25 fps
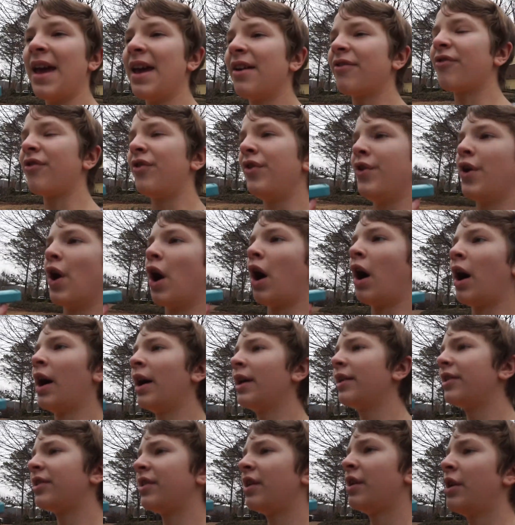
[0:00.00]
If
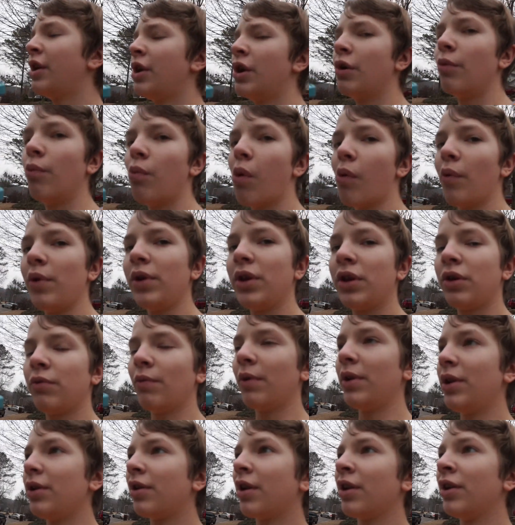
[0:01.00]
not, what
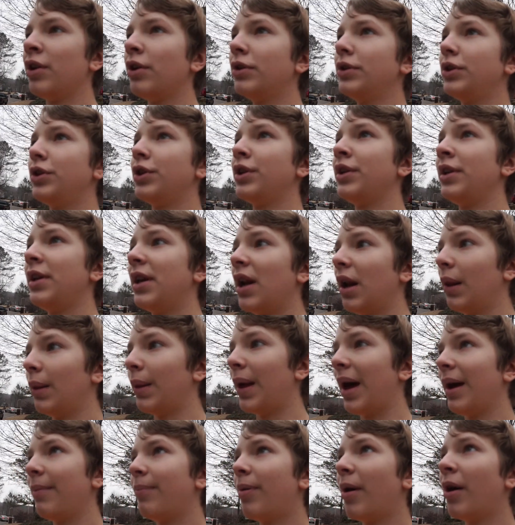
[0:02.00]
you can do is you can get a
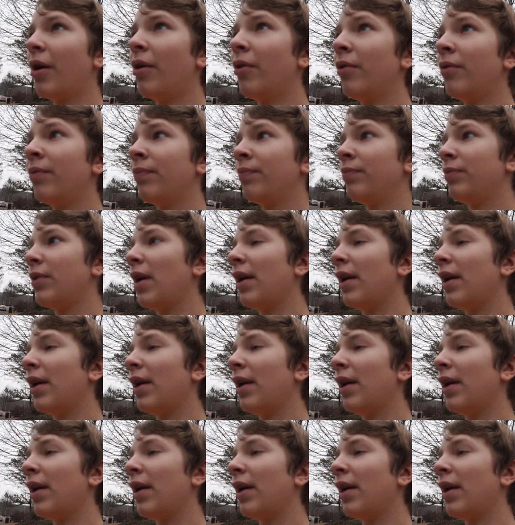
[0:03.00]
LiPo.